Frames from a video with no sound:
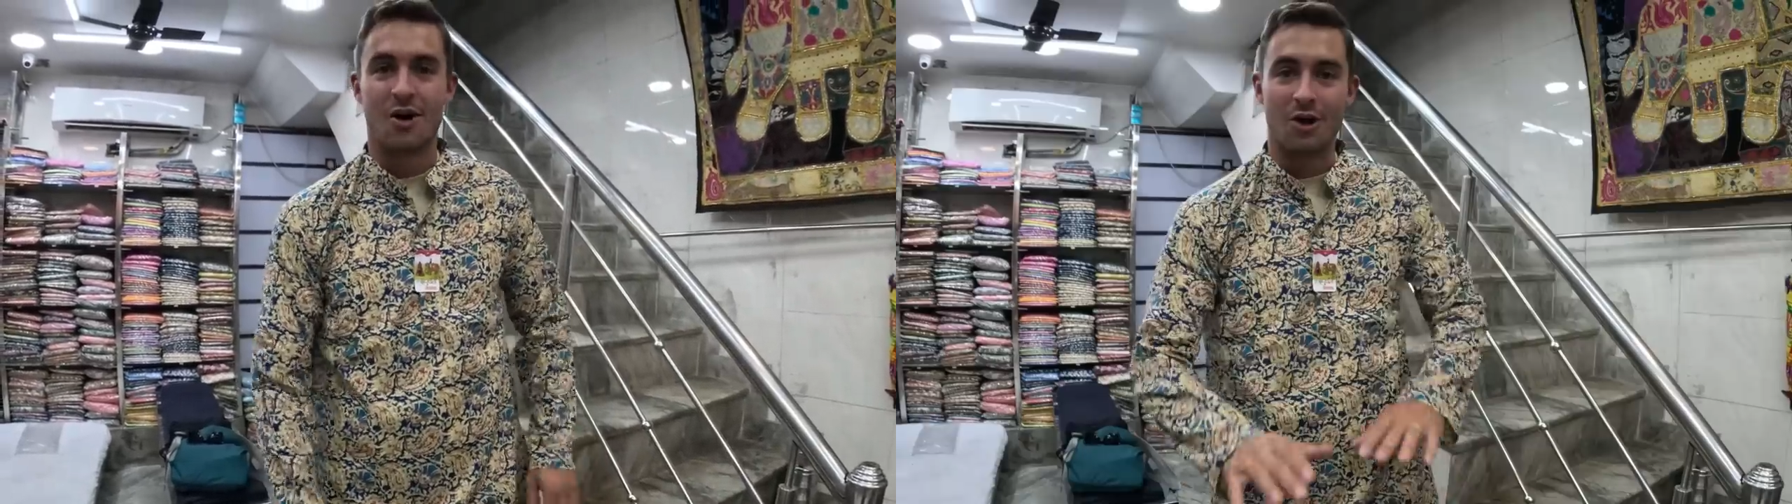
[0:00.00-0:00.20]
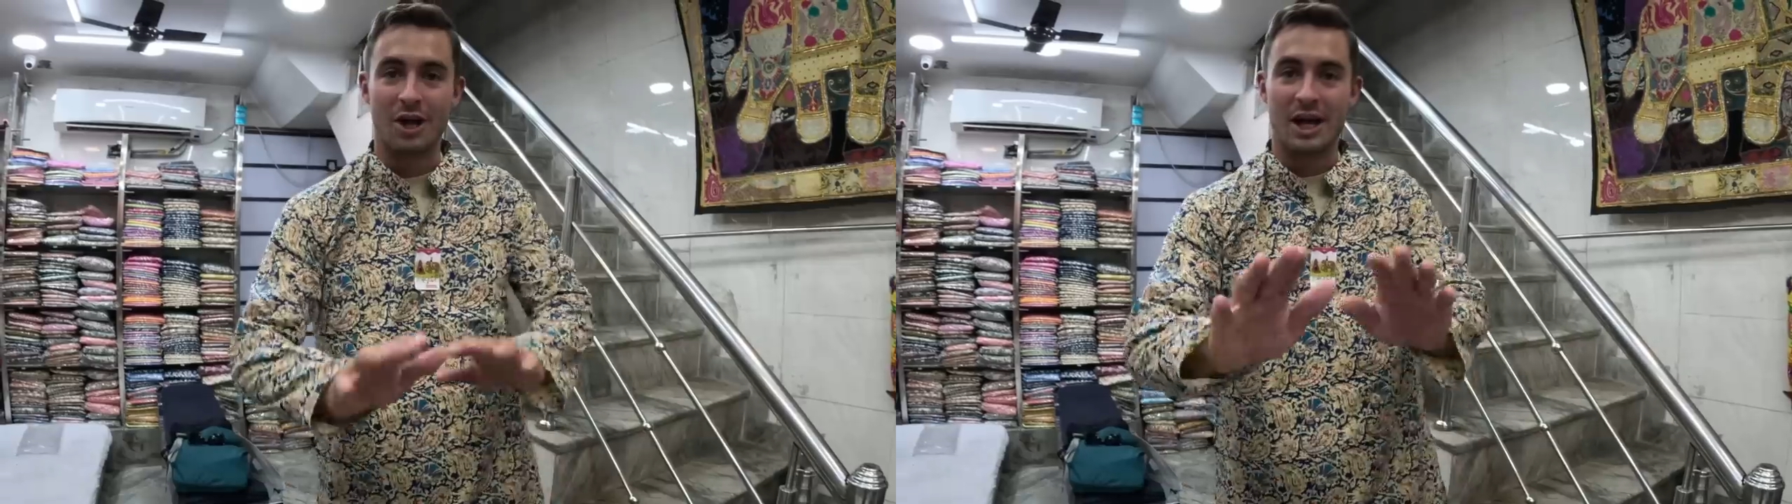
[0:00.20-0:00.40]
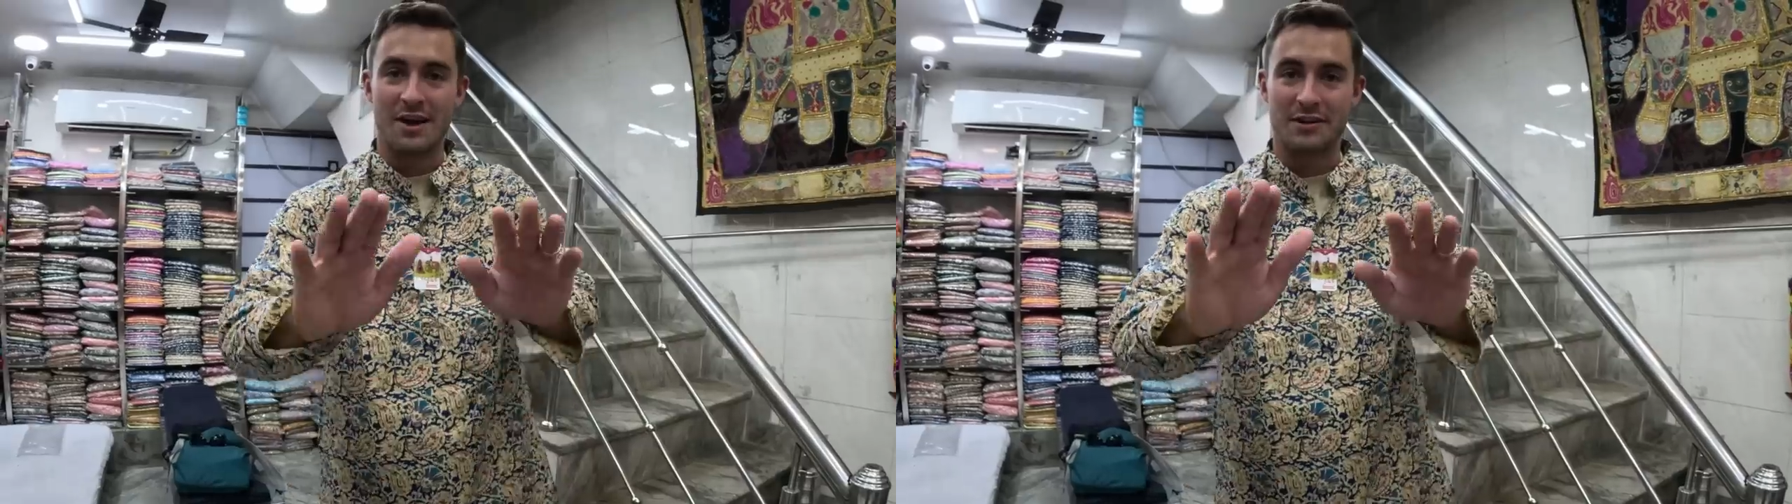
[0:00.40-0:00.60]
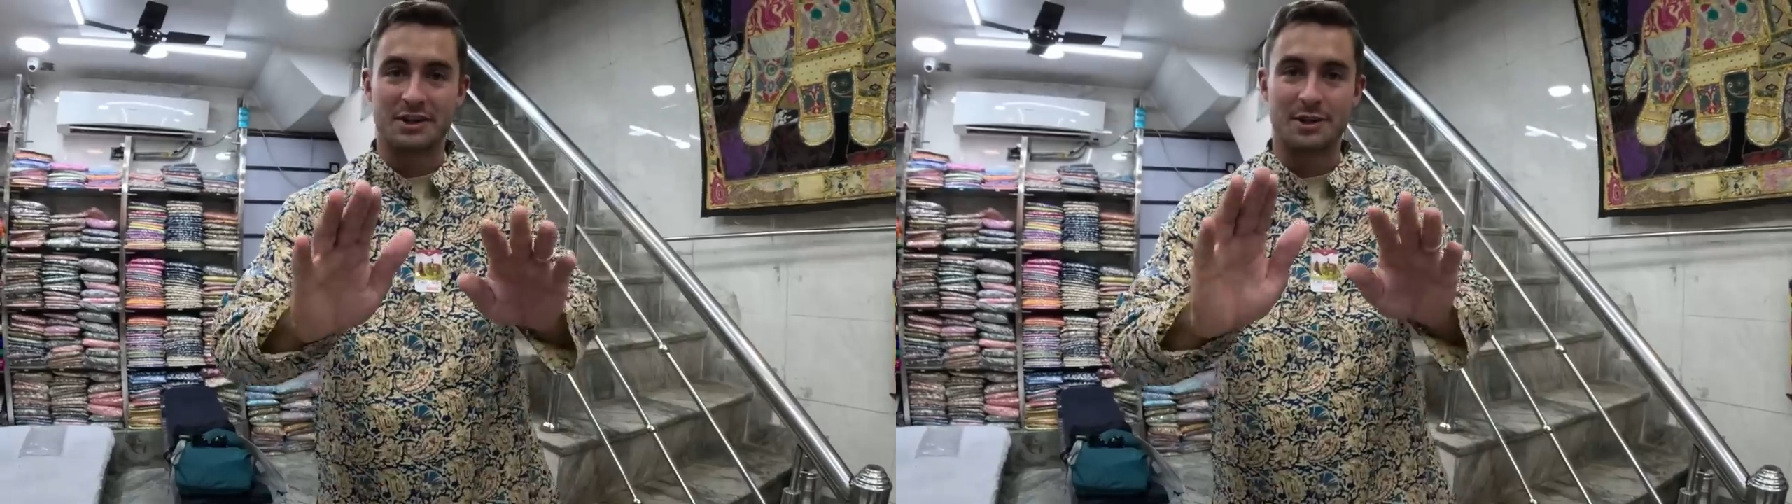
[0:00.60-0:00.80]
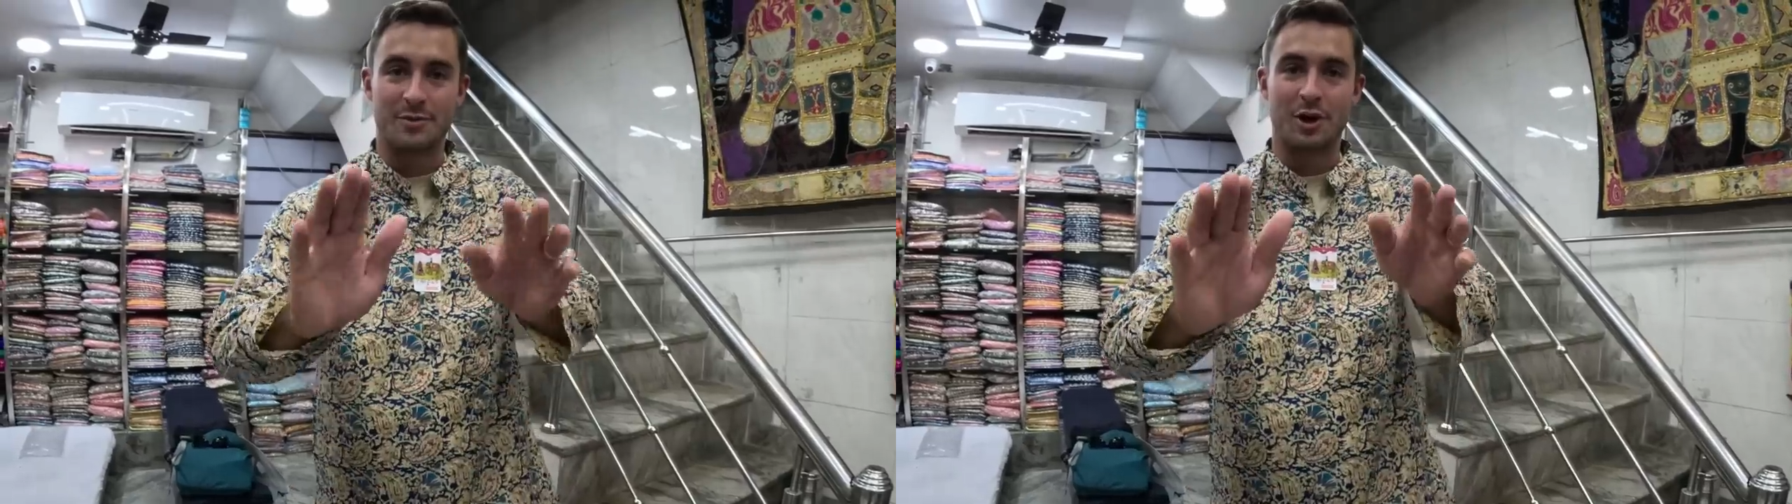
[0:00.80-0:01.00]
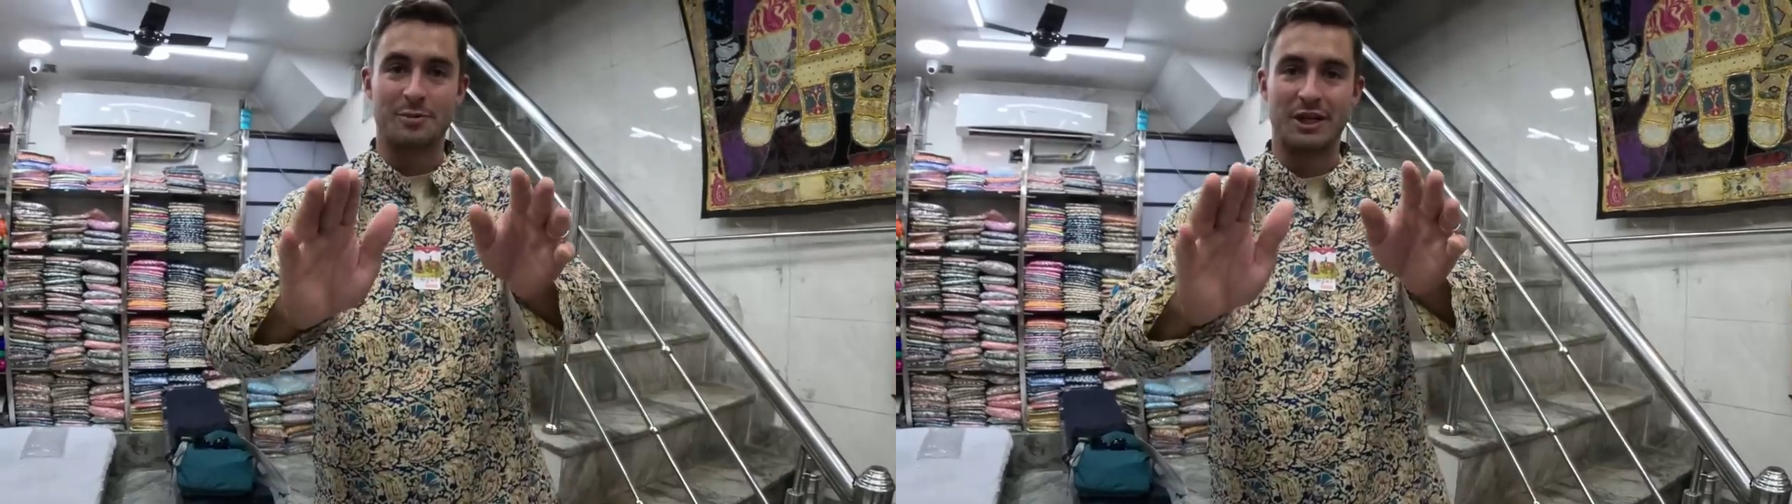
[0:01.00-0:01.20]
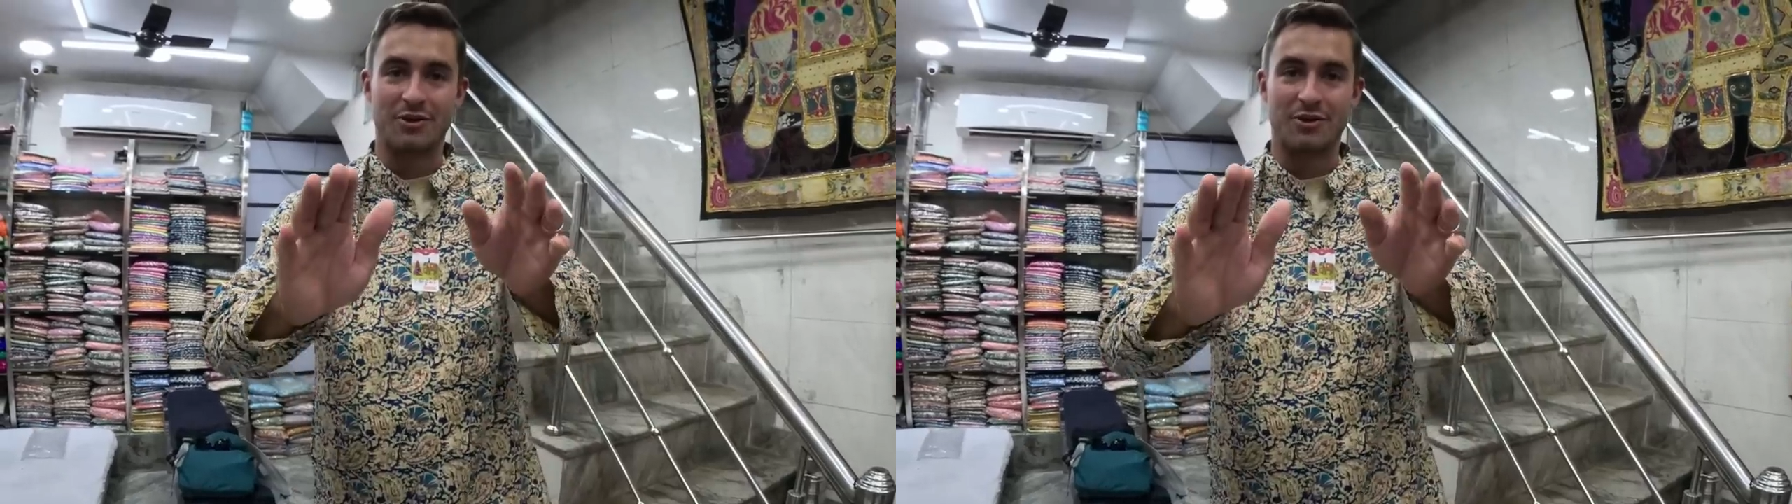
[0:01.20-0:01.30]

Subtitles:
all I have is some army